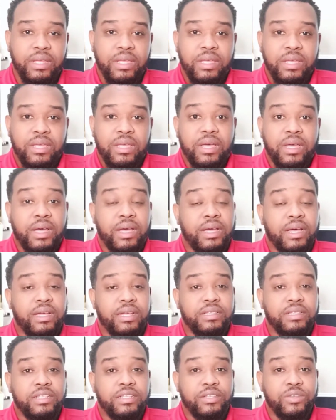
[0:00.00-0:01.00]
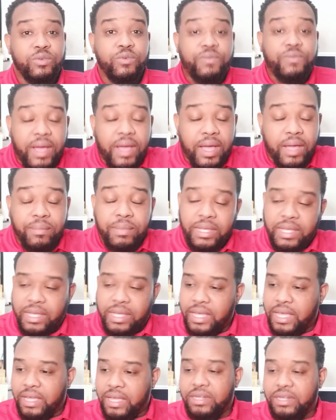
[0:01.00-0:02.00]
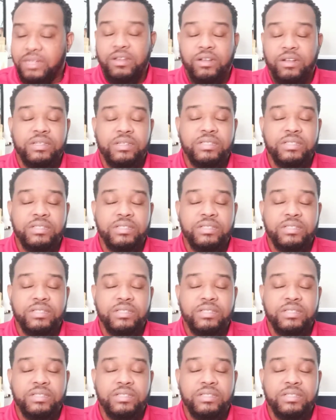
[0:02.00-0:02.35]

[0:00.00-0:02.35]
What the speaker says: the meat plan, the Dr.